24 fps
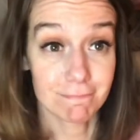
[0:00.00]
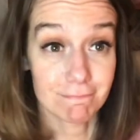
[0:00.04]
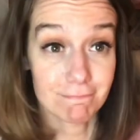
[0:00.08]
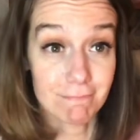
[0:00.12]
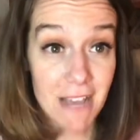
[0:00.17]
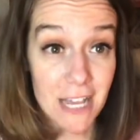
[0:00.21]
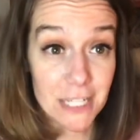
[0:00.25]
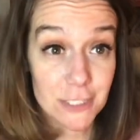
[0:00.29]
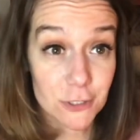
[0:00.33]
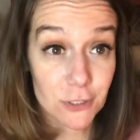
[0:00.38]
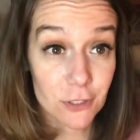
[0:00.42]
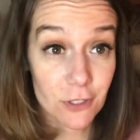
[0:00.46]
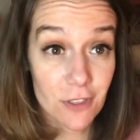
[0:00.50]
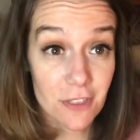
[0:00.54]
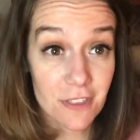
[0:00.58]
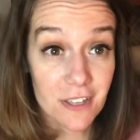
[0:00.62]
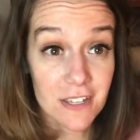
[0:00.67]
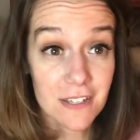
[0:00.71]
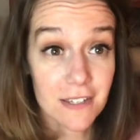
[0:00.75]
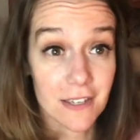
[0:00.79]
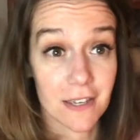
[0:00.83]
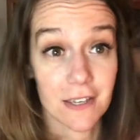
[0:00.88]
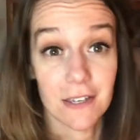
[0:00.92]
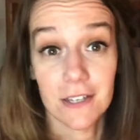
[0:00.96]
Magical
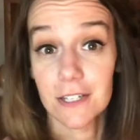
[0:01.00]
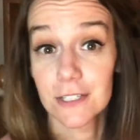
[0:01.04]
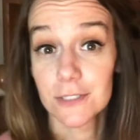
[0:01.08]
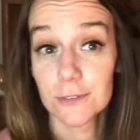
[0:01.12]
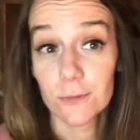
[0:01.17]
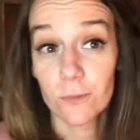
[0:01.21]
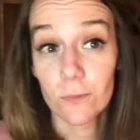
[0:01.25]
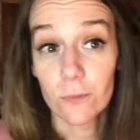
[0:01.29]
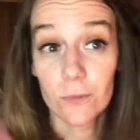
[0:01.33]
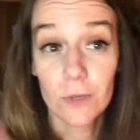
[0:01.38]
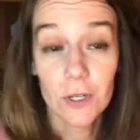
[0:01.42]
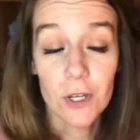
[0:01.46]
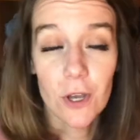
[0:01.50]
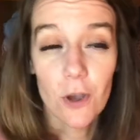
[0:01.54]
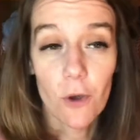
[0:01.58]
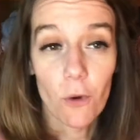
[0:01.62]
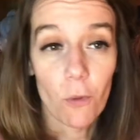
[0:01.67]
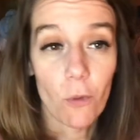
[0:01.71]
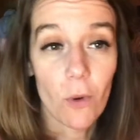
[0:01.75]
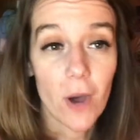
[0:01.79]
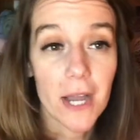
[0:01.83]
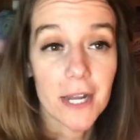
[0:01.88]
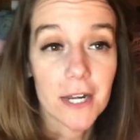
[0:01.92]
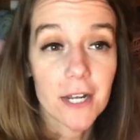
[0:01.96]
Thinking, because
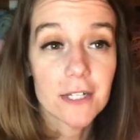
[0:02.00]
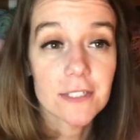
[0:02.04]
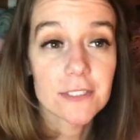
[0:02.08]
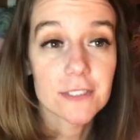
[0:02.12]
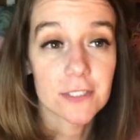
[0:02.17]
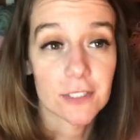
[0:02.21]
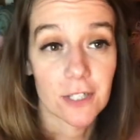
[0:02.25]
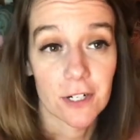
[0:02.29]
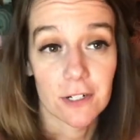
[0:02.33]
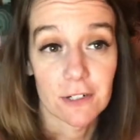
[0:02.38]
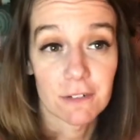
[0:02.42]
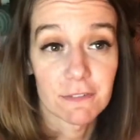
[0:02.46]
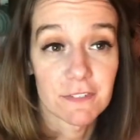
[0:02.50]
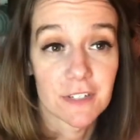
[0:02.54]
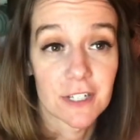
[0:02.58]
why not start a